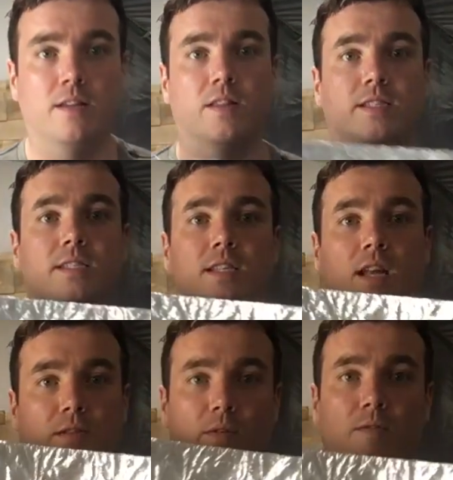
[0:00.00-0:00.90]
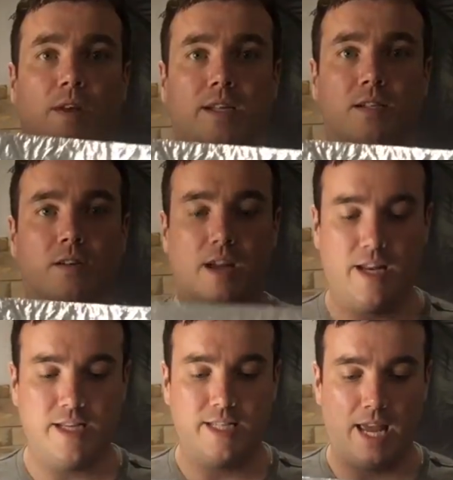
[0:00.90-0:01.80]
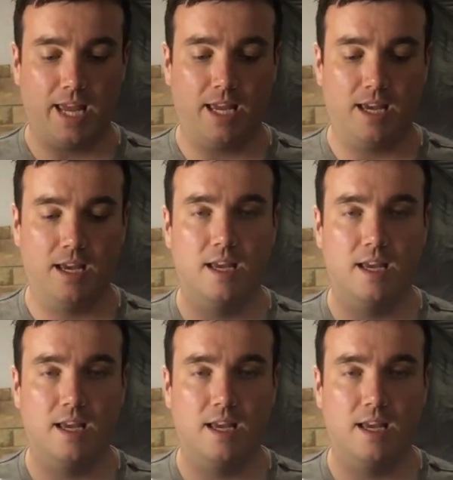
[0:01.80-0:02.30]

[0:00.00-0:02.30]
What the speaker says: This is another reflector. It is a